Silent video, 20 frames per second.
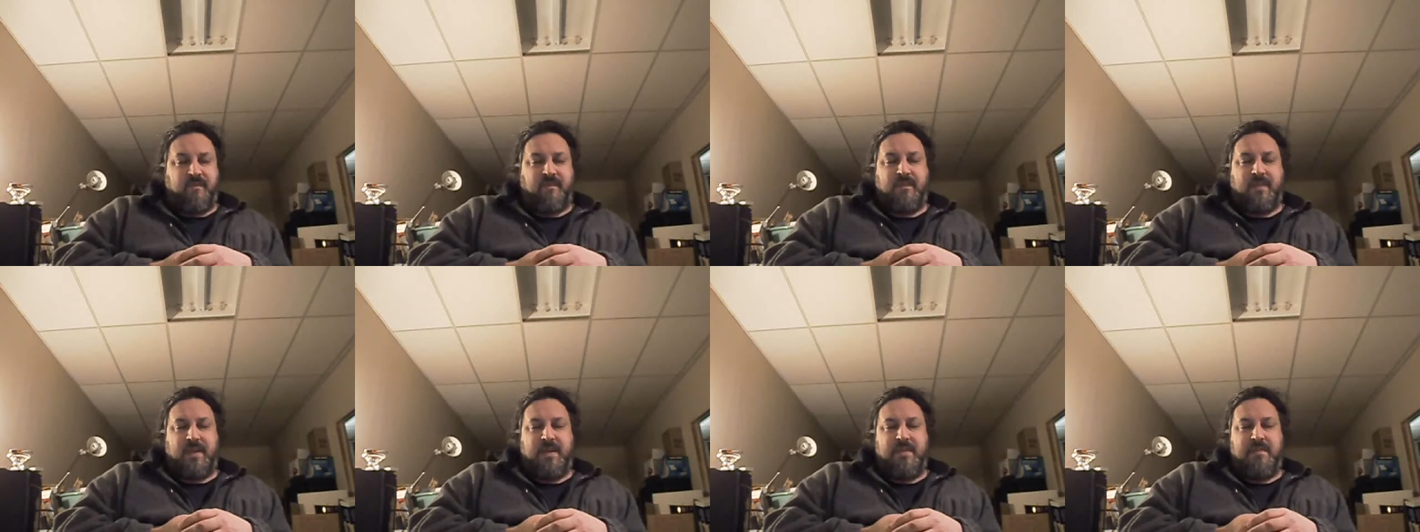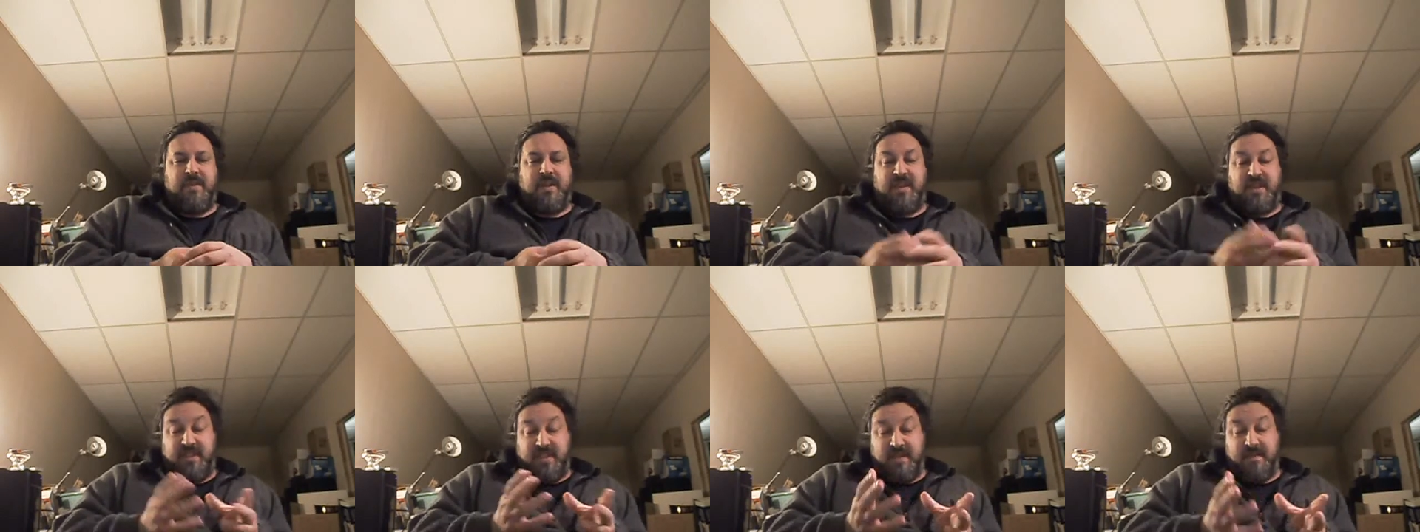
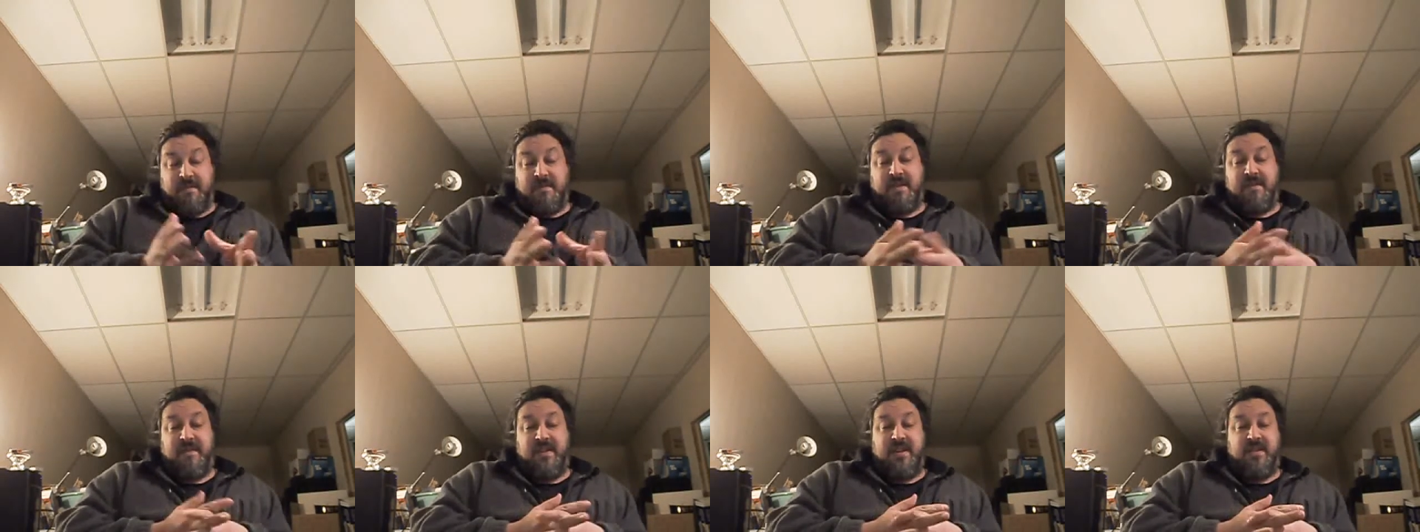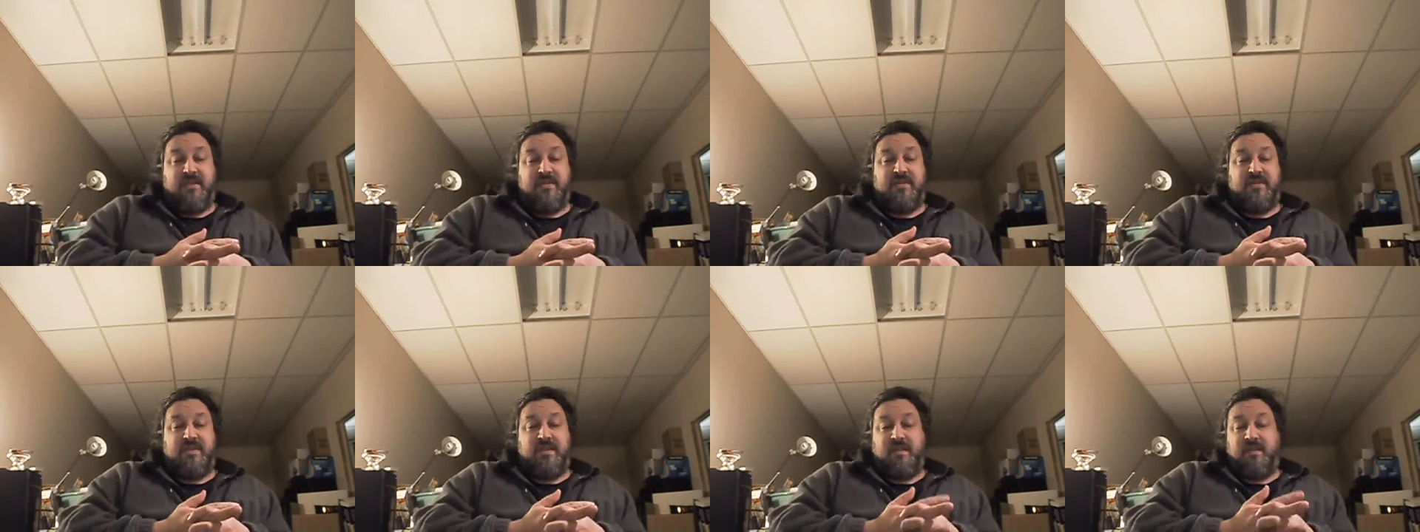in some of my
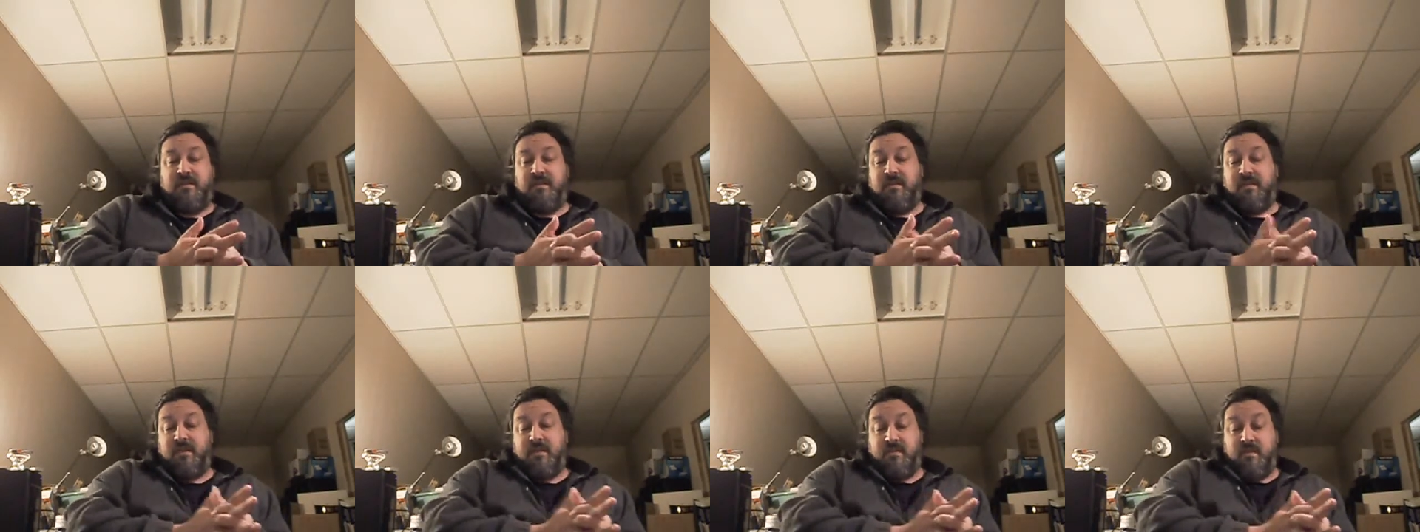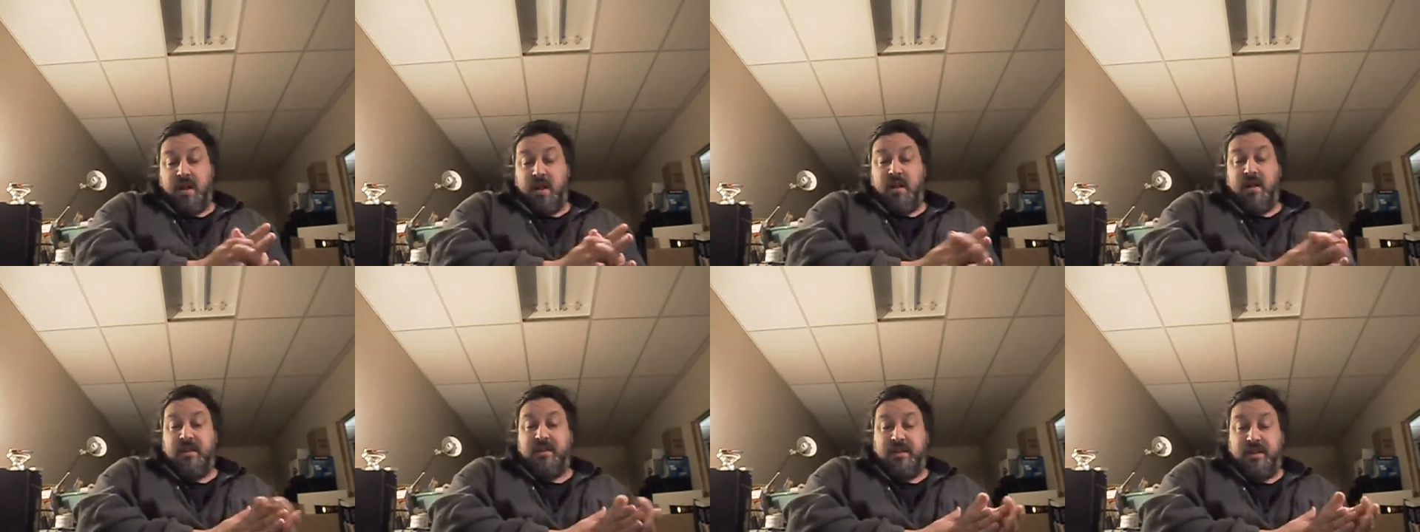videos, well,